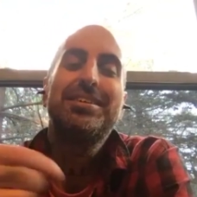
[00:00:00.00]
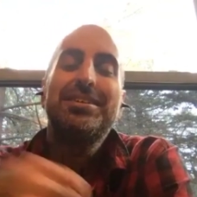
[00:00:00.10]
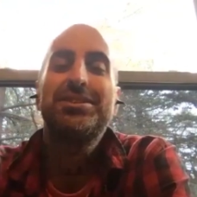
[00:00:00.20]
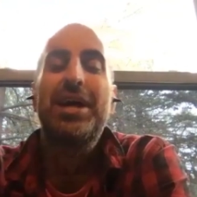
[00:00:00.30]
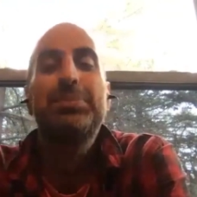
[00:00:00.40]

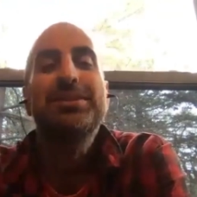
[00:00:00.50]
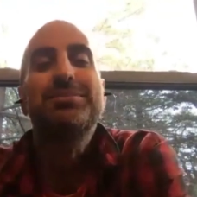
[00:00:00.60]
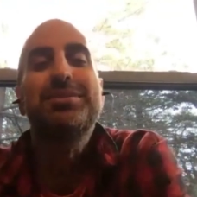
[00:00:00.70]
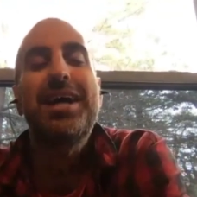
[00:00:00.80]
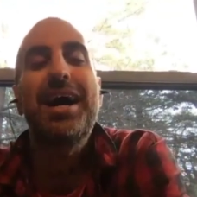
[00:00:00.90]
dropping some
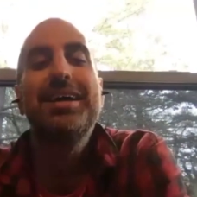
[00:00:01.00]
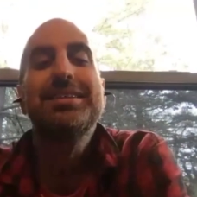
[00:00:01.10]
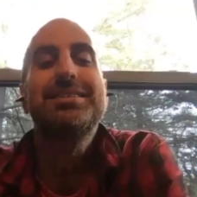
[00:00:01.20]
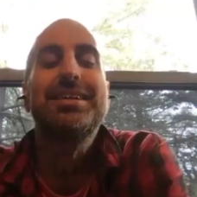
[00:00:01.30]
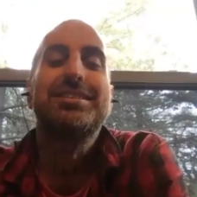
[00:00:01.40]

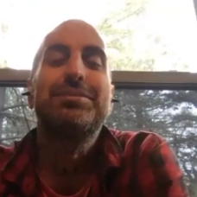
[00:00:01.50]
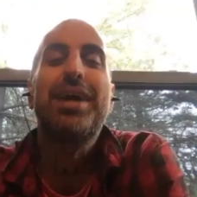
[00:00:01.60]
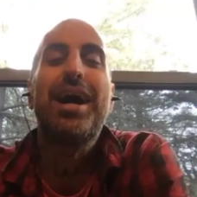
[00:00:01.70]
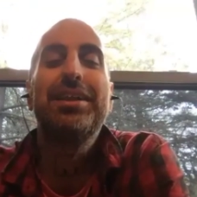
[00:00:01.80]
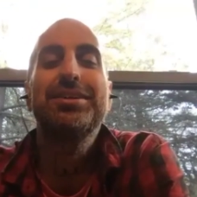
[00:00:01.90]
science and some
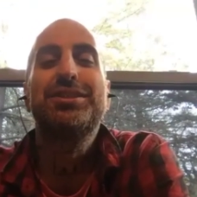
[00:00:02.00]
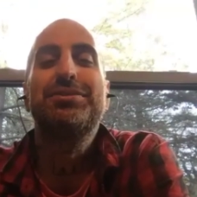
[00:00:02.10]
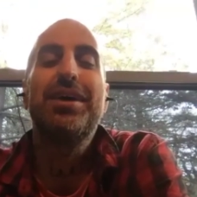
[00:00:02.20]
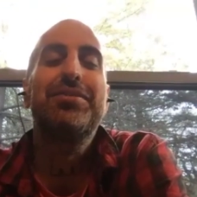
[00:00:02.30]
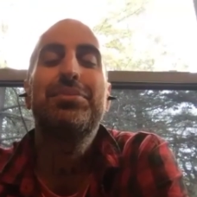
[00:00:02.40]
knowledge for
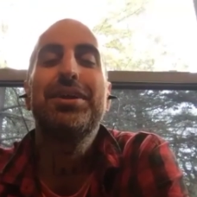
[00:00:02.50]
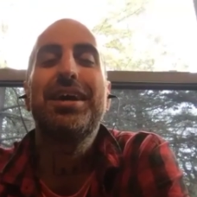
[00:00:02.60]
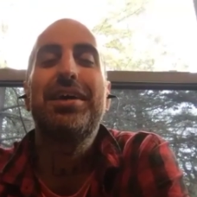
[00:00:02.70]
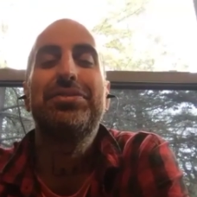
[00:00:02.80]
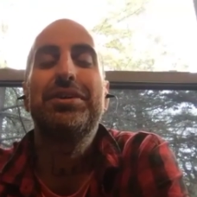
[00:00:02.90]
everybody
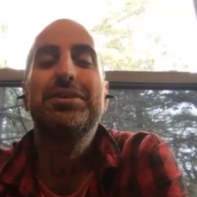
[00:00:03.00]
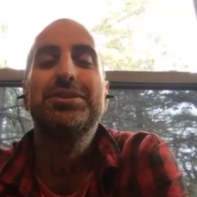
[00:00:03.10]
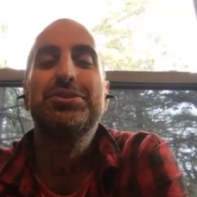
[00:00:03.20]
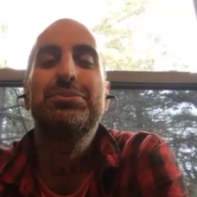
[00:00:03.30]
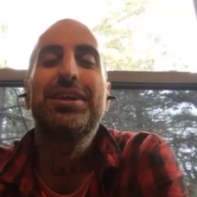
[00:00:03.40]
out there in
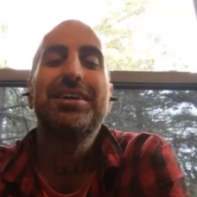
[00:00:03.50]
Zoom land.